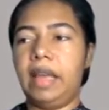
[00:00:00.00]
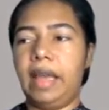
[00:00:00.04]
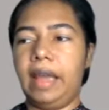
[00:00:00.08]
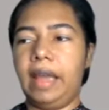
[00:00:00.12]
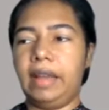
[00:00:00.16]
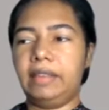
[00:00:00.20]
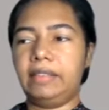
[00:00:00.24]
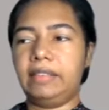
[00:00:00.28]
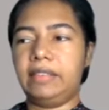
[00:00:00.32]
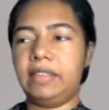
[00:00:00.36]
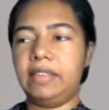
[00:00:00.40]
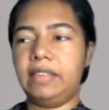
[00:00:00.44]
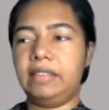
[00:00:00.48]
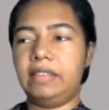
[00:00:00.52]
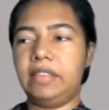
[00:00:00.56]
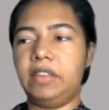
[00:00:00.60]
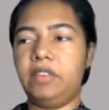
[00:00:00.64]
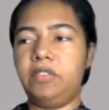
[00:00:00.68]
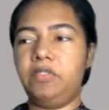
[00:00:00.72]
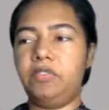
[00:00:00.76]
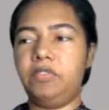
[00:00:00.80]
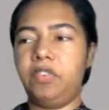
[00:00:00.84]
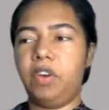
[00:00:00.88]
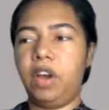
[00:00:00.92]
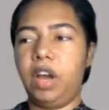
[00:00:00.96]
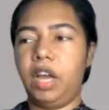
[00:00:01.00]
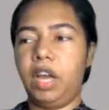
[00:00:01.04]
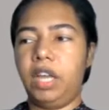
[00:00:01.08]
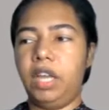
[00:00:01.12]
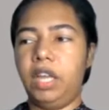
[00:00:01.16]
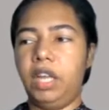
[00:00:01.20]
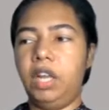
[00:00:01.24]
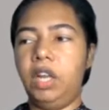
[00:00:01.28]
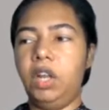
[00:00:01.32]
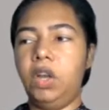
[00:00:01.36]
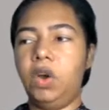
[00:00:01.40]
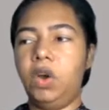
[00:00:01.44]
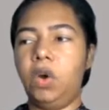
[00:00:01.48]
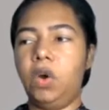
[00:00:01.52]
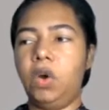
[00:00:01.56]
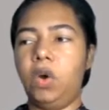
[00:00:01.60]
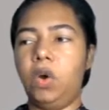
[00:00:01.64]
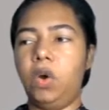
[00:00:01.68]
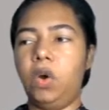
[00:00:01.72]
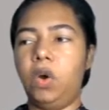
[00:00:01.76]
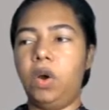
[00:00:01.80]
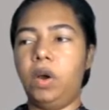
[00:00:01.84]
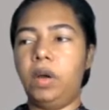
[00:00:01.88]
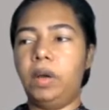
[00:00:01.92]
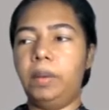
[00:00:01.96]
accessing file
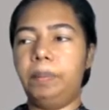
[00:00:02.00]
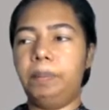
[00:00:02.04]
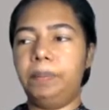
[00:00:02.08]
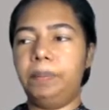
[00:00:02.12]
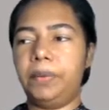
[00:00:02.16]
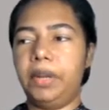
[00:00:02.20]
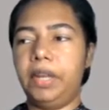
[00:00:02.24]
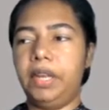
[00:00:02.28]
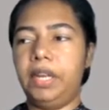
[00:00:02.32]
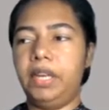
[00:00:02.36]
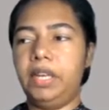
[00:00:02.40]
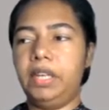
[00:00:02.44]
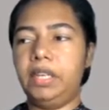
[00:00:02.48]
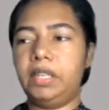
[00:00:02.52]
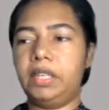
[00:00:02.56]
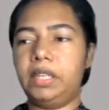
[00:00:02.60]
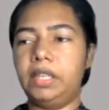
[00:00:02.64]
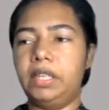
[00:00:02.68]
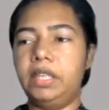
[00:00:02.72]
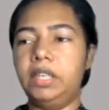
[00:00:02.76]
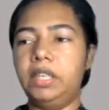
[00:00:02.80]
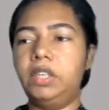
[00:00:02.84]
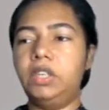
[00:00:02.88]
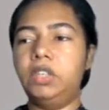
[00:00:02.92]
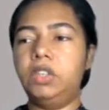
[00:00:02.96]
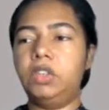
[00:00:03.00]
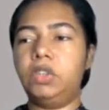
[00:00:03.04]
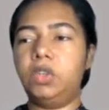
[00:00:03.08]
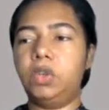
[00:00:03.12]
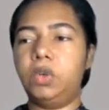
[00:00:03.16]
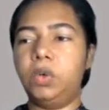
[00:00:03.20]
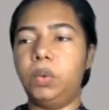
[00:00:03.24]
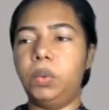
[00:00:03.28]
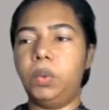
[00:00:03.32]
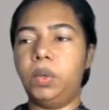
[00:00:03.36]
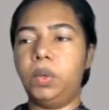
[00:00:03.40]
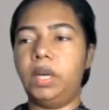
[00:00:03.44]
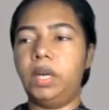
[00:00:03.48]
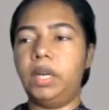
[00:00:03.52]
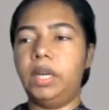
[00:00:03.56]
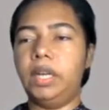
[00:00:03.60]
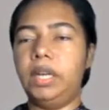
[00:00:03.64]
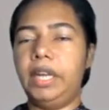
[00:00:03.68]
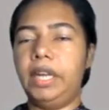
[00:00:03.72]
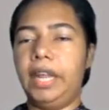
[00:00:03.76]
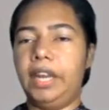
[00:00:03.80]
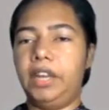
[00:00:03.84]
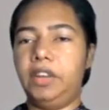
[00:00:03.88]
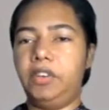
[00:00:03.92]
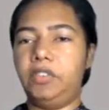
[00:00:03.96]
or a printer through a
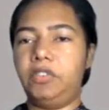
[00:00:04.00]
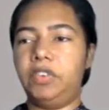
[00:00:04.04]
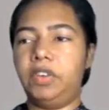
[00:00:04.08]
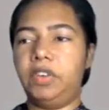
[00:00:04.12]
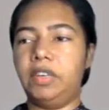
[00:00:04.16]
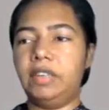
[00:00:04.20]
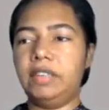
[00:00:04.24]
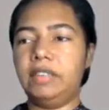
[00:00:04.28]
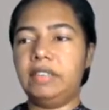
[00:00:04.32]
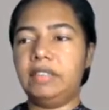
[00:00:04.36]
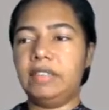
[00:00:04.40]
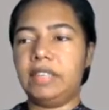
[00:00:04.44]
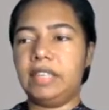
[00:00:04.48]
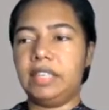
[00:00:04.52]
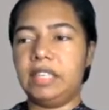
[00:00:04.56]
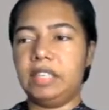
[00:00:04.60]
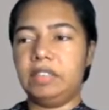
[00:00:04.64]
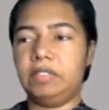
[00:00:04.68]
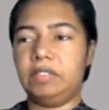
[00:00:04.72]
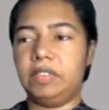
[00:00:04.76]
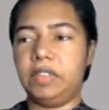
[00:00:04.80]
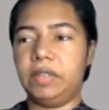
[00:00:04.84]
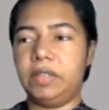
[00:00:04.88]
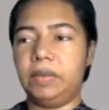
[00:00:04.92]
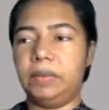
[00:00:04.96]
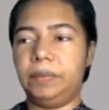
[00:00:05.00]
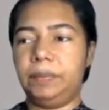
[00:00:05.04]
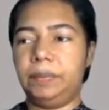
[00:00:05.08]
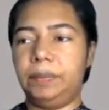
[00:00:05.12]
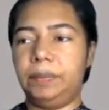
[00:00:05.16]
network server.